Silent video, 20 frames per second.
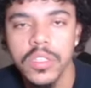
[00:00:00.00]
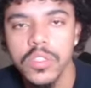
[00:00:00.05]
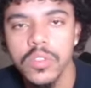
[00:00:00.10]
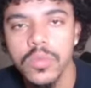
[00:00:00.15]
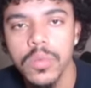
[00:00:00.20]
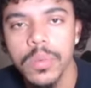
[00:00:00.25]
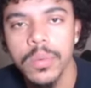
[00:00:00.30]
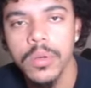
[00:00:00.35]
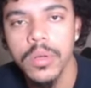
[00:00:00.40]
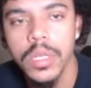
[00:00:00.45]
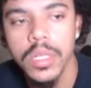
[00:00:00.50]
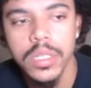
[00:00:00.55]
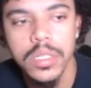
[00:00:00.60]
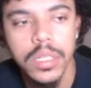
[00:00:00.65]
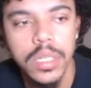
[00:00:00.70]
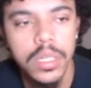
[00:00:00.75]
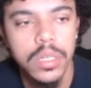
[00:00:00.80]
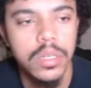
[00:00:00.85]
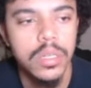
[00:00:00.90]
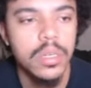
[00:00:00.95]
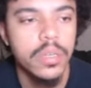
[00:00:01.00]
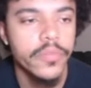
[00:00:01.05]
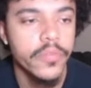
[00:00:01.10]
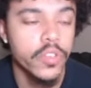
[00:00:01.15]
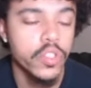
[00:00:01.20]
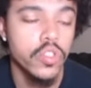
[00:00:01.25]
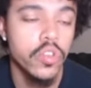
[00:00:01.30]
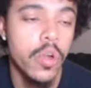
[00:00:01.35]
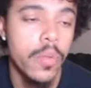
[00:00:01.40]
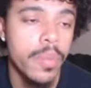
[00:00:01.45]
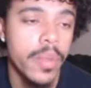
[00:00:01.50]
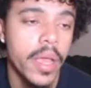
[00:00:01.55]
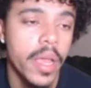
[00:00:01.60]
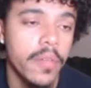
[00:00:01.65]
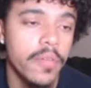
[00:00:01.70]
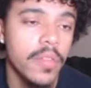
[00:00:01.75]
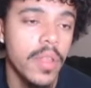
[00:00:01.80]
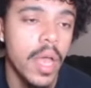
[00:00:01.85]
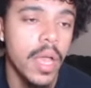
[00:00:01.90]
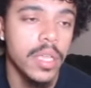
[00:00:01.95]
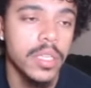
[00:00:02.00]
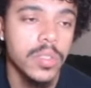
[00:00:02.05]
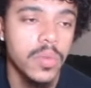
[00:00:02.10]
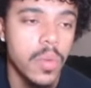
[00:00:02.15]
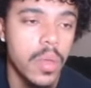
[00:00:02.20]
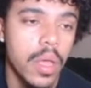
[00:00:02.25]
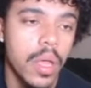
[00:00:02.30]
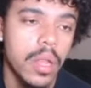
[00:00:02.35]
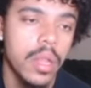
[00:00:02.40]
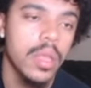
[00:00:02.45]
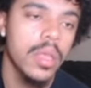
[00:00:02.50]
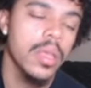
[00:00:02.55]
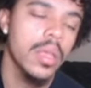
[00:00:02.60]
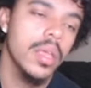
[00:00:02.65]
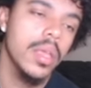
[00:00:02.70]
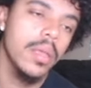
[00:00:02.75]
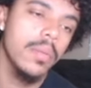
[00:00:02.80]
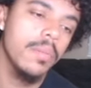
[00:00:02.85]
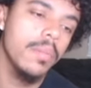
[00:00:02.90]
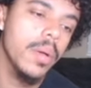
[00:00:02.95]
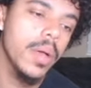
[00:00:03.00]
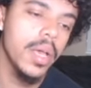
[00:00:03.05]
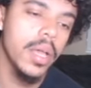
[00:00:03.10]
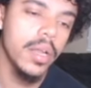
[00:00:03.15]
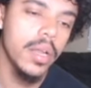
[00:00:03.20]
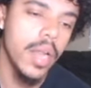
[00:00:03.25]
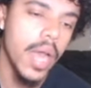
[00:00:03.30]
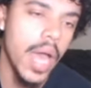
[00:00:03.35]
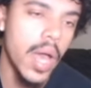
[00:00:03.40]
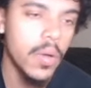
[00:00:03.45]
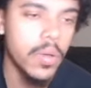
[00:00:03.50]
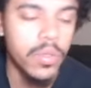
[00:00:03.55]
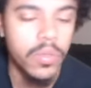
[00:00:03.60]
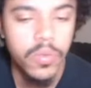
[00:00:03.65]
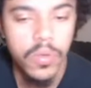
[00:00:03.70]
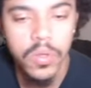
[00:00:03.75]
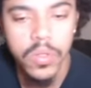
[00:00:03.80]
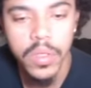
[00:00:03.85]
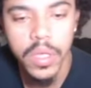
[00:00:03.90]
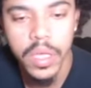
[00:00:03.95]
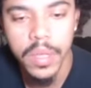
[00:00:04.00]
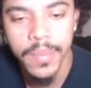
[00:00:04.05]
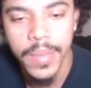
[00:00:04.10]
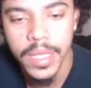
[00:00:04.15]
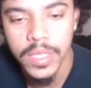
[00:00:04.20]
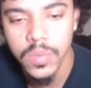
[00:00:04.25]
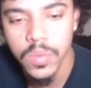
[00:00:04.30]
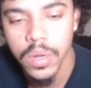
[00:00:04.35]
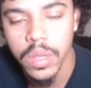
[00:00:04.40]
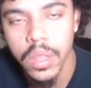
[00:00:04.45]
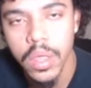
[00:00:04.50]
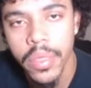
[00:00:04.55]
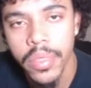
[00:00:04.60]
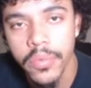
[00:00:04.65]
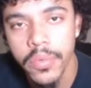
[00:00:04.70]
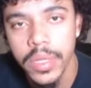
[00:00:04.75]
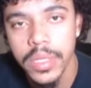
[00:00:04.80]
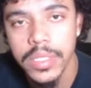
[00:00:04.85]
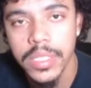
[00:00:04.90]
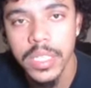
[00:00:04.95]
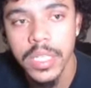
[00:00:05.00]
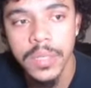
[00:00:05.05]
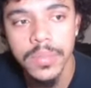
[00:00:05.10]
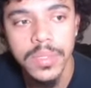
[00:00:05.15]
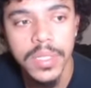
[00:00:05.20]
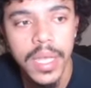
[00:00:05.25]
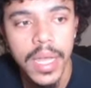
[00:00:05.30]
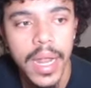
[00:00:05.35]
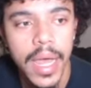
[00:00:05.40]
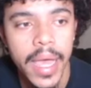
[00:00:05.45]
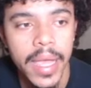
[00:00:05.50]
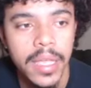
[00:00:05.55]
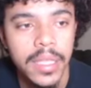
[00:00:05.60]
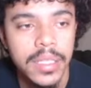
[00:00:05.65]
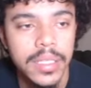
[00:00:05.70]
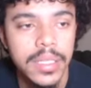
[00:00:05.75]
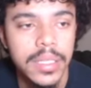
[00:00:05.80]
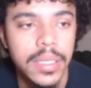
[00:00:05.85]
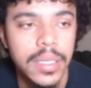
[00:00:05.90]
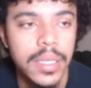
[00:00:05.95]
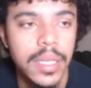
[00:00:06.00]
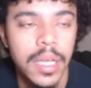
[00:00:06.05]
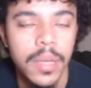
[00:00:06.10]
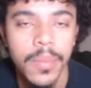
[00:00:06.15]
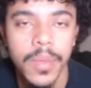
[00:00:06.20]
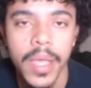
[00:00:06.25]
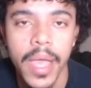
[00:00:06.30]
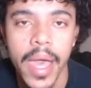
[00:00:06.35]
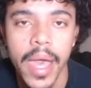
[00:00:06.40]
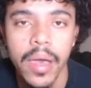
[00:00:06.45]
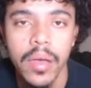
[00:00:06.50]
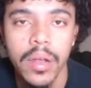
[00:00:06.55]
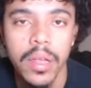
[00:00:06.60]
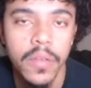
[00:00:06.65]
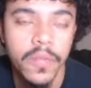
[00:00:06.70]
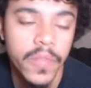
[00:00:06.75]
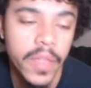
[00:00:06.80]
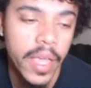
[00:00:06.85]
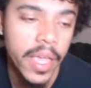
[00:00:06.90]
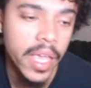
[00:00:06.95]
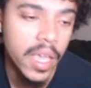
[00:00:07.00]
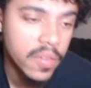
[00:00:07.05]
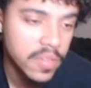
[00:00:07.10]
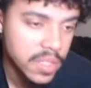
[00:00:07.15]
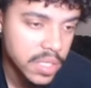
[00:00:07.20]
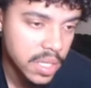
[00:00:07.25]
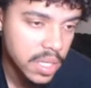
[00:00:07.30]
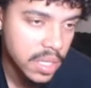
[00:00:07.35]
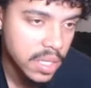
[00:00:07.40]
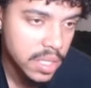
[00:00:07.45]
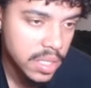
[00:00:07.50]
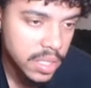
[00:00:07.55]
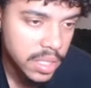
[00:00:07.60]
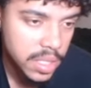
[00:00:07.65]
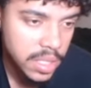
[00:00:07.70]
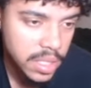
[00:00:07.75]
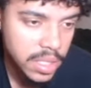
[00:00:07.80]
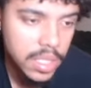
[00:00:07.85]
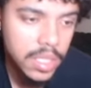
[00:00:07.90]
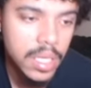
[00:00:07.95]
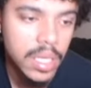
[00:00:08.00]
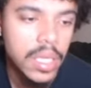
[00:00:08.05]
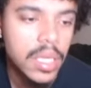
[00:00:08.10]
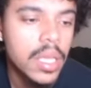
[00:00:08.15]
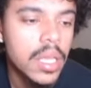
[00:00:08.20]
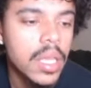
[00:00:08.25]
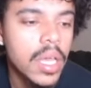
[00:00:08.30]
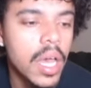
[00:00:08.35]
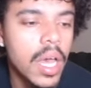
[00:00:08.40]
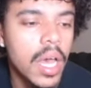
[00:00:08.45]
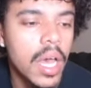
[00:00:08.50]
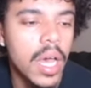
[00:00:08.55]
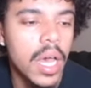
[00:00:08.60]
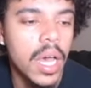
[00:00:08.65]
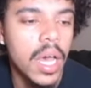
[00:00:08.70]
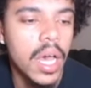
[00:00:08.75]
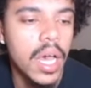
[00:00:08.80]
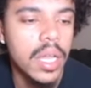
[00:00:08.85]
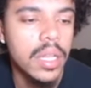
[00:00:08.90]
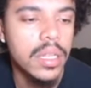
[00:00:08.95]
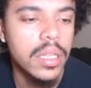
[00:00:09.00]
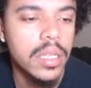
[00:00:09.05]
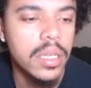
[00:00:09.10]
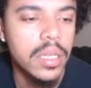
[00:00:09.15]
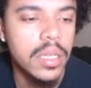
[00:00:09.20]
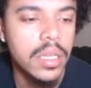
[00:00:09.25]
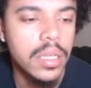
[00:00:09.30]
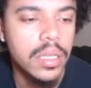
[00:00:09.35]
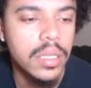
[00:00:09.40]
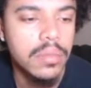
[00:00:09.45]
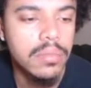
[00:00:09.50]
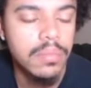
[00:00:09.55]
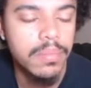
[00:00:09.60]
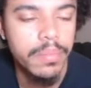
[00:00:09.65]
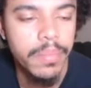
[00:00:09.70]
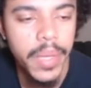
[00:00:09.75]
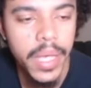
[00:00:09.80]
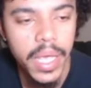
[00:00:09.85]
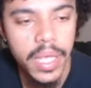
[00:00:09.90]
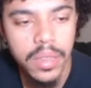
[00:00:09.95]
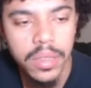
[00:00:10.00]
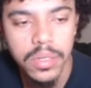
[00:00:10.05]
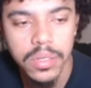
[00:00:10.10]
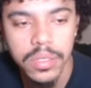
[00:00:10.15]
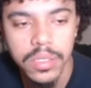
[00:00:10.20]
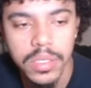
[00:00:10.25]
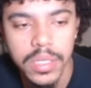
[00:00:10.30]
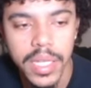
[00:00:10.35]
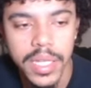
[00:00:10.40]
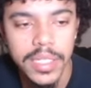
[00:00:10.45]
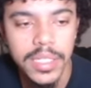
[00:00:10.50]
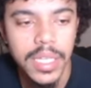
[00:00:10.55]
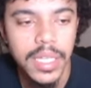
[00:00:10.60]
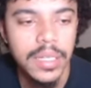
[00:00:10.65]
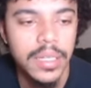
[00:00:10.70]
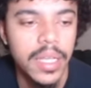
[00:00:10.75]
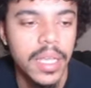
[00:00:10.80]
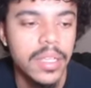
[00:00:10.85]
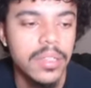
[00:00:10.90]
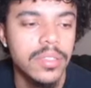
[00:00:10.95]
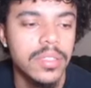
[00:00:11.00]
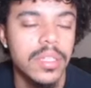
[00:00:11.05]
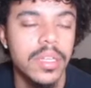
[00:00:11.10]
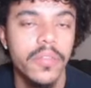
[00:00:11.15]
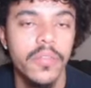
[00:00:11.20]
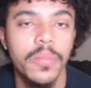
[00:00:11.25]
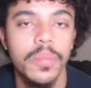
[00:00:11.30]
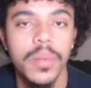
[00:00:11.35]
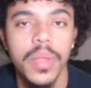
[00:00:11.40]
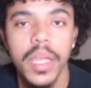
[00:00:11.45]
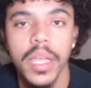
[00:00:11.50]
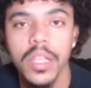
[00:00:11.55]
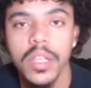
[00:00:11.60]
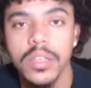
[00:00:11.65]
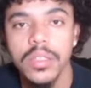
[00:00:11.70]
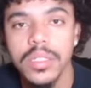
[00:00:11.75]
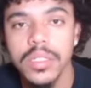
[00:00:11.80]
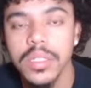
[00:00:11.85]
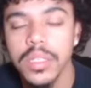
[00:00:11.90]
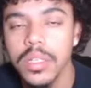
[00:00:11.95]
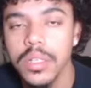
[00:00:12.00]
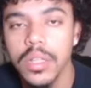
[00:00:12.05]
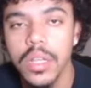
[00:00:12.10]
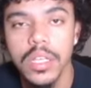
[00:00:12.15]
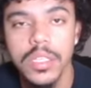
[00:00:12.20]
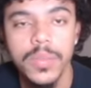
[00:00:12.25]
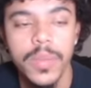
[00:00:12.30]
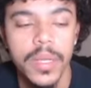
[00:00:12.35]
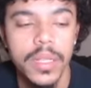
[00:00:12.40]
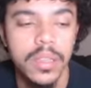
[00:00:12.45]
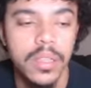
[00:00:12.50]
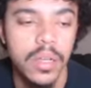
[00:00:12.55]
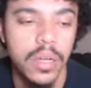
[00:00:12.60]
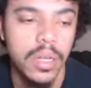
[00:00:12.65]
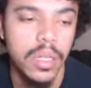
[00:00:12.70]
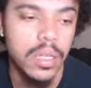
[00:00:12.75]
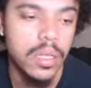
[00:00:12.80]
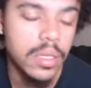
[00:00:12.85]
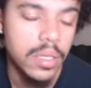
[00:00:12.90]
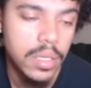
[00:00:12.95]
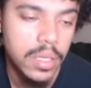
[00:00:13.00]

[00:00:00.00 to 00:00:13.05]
Super Bowl contender. For sure a playoff lock as well, but I would throw them as one of the 3 teams that I can see coming out of the AFC this season. The Panthers, like, Jaden Daniels didn't even play, and y'all still lost by 30.